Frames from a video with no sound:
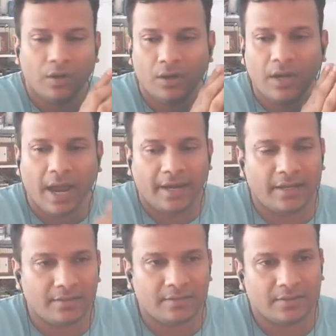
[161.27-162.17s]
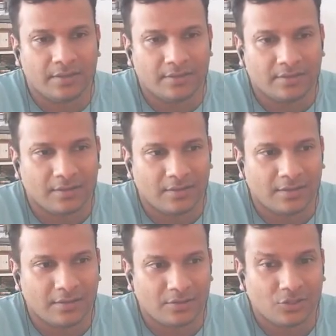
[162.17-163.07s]
Guidance is
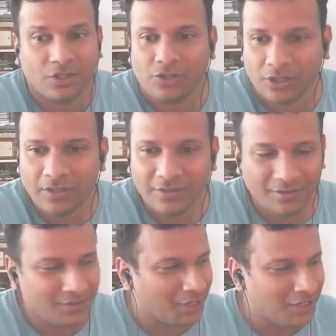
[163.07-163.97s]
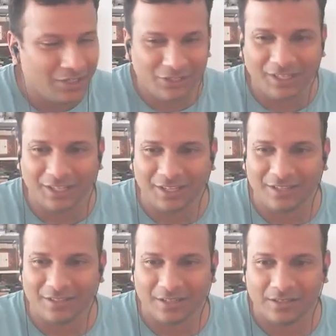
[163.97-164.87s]
a suggestion, conditioning
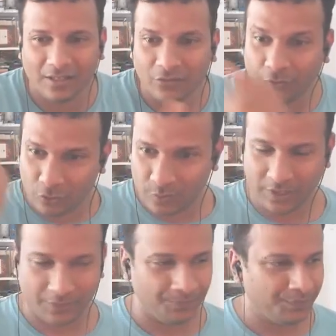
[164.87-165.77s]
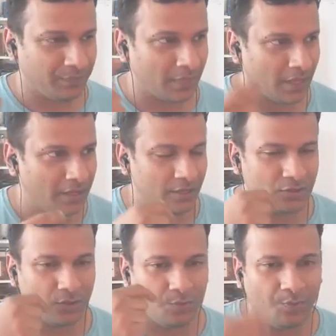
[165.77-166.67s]
is a enforcement.
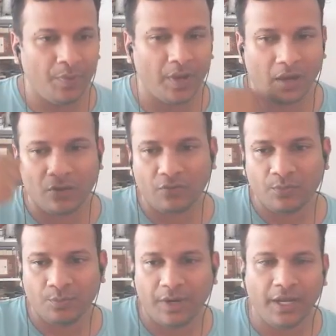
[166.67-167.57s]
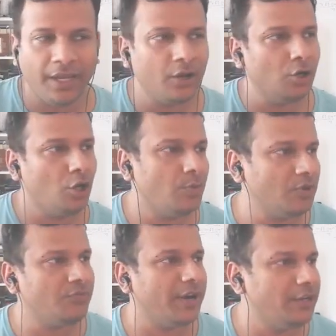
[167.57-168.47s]
So building on top
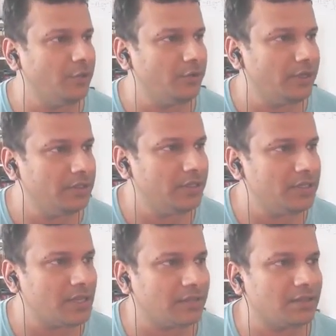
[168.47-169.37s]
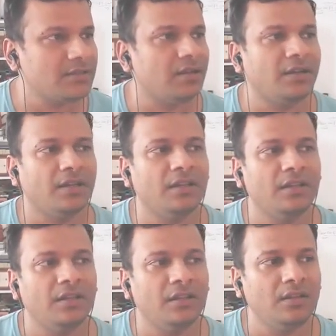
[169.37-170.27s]
of fine tuning, these are the
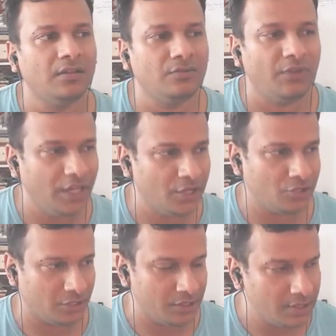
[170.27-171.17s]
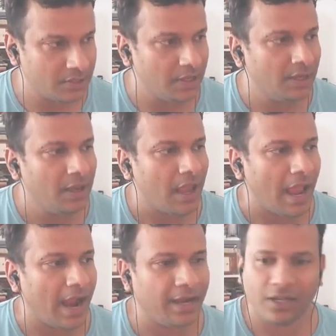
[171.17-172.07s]
subtle variations.
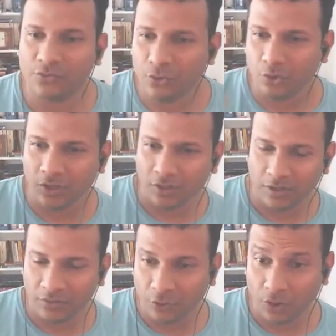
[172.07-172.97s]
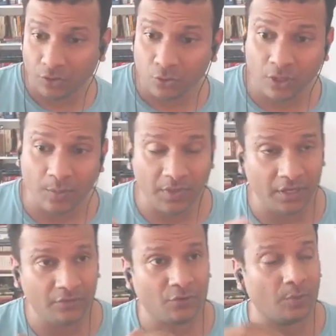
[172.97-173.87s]
And if you learn what do they
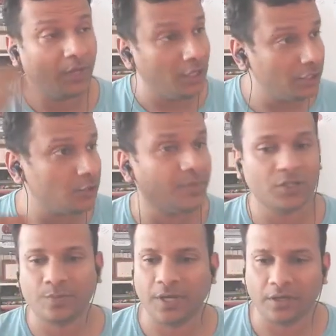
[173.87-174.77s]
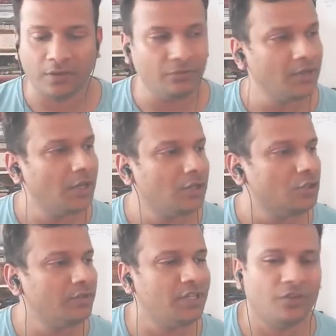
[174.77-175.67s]
mean from English perspective,
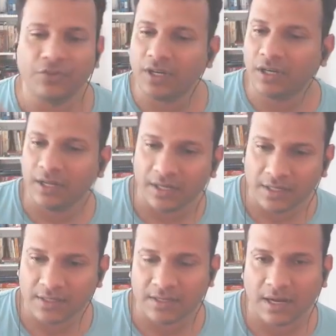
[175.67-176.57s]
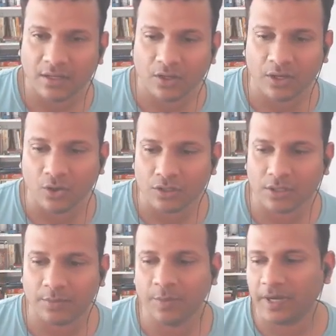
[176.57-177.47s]
you will definitely understand the
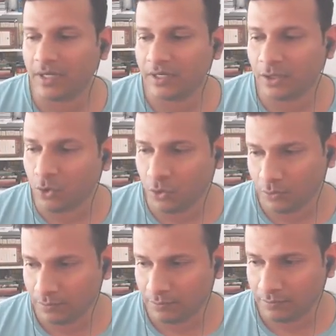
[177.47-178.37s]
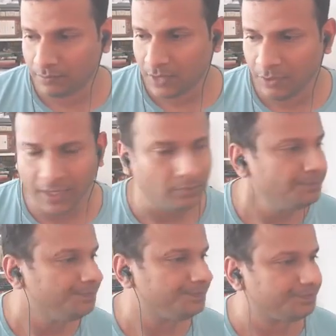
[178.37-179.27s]
concept better in the code. Okay.
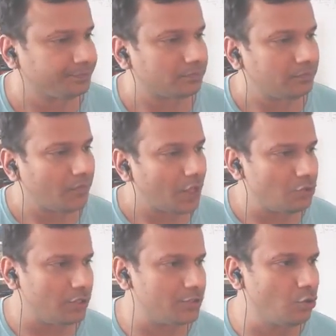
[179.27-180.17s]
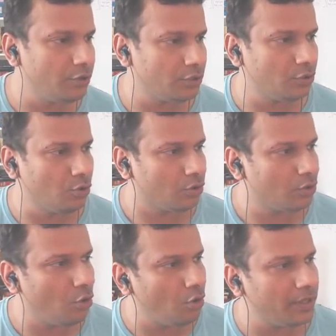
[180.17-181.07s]
So let's go into the code.
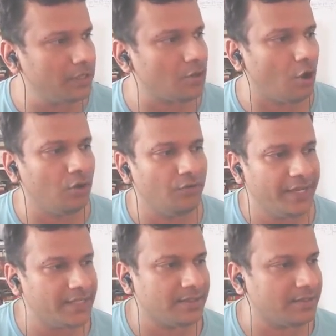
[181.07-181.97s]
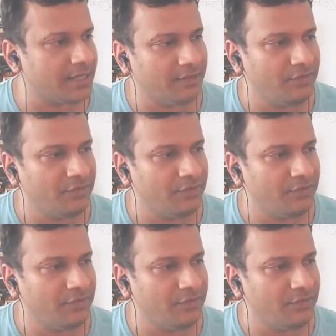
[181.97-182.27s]
Code is always the same.